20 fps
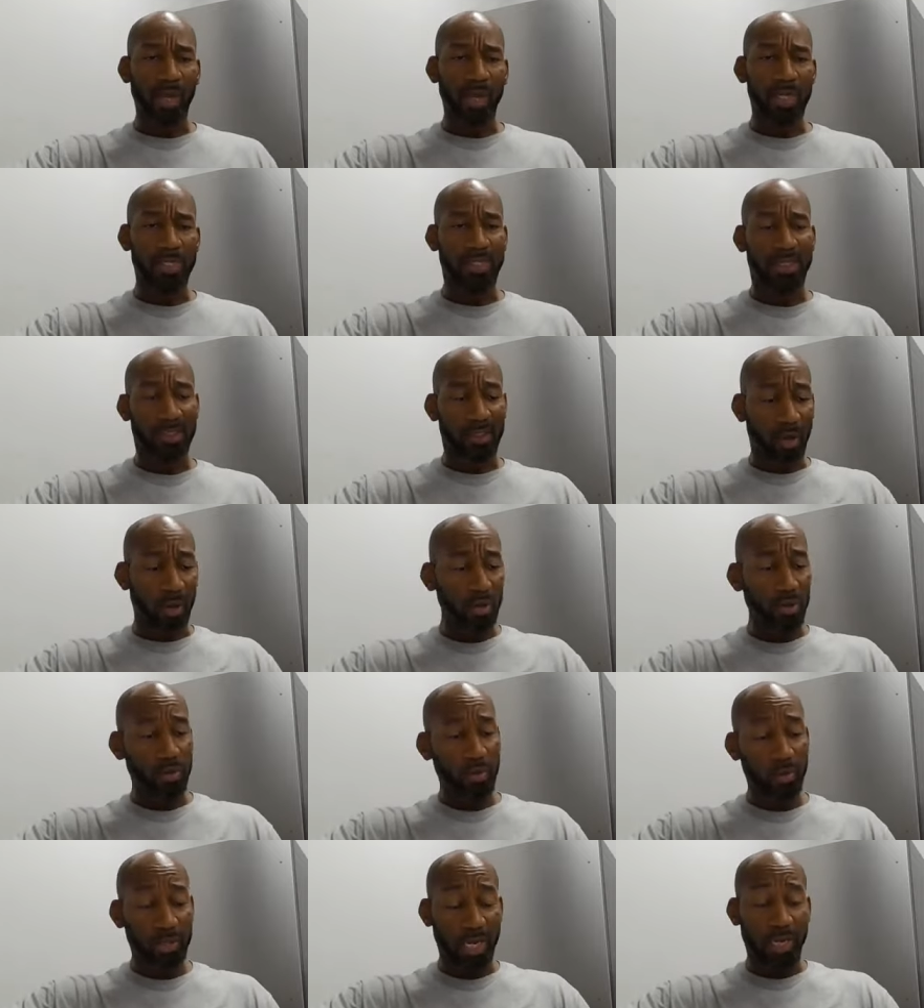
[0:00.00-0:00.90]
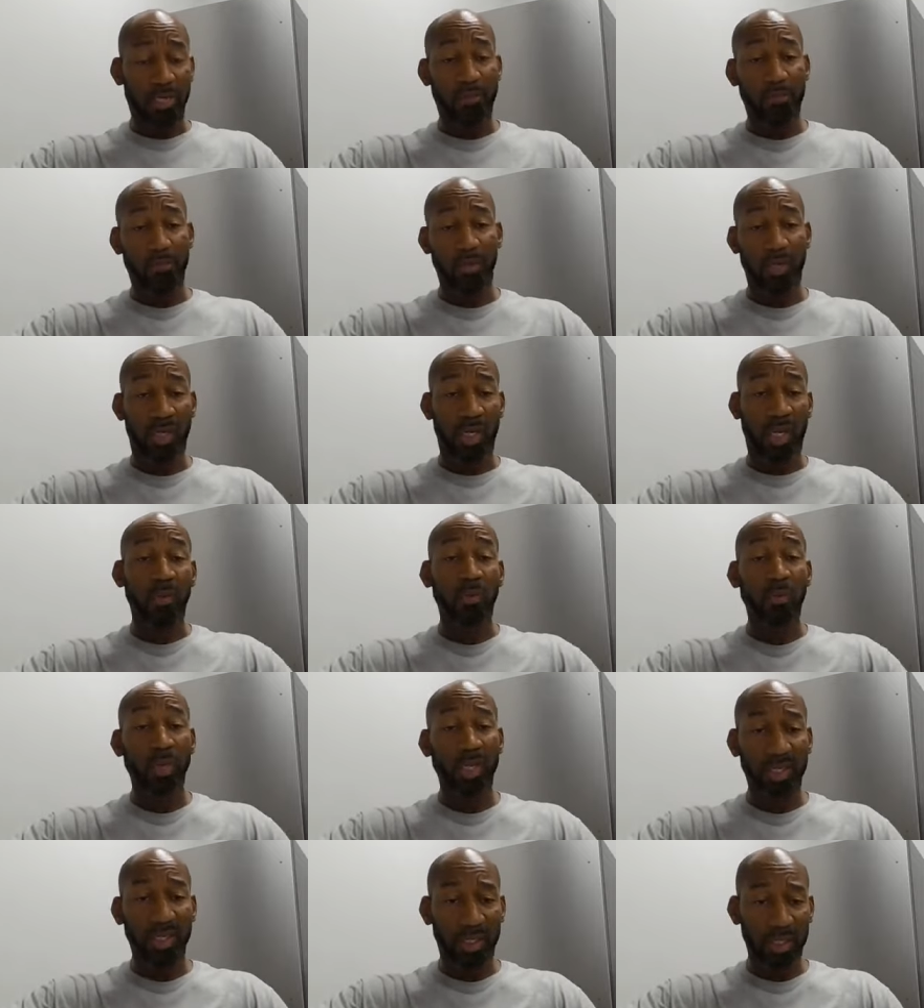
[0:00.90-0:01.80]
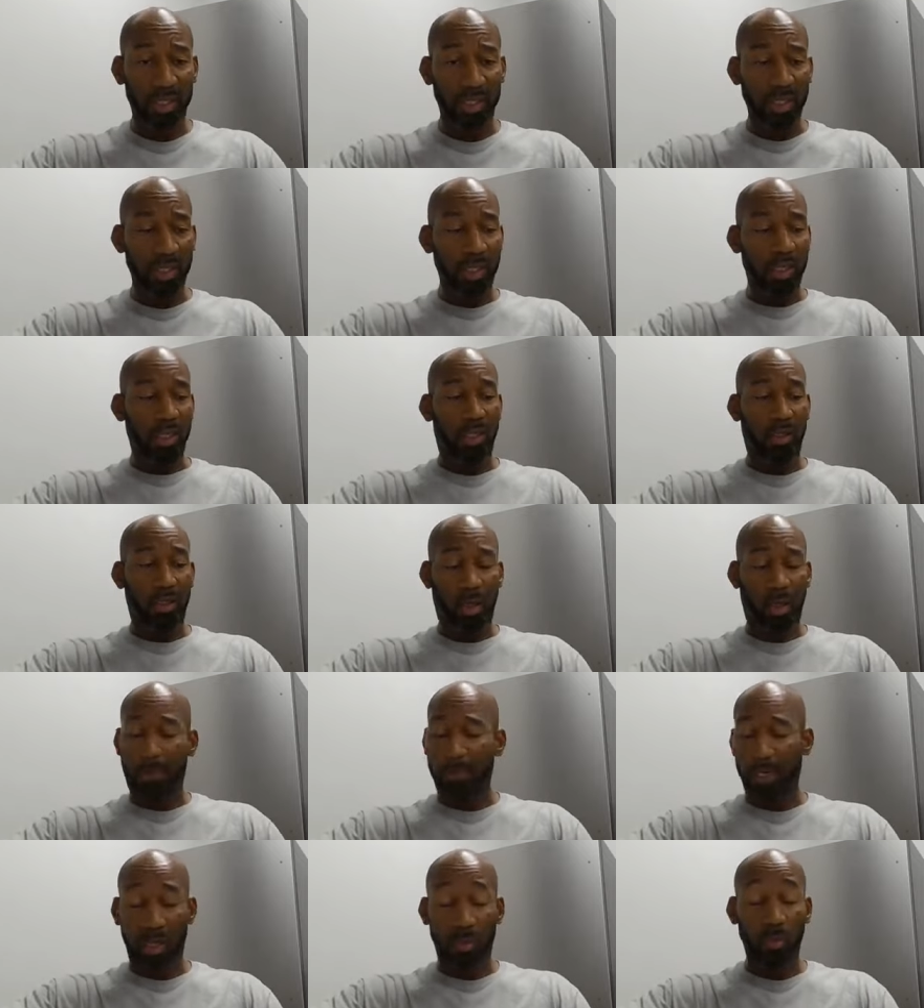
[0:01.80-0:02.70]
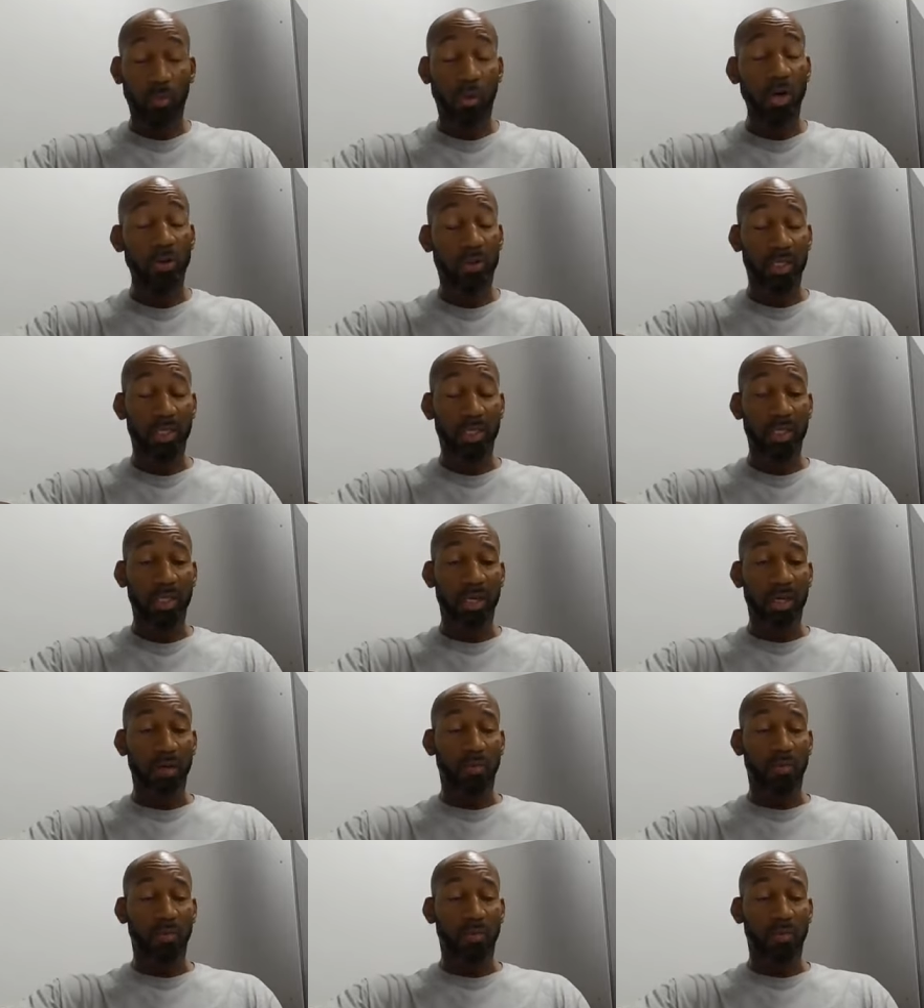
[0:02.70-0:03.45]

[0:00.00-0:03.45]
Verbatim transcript: It says those who take communion unwillingly, and I mean unworthily,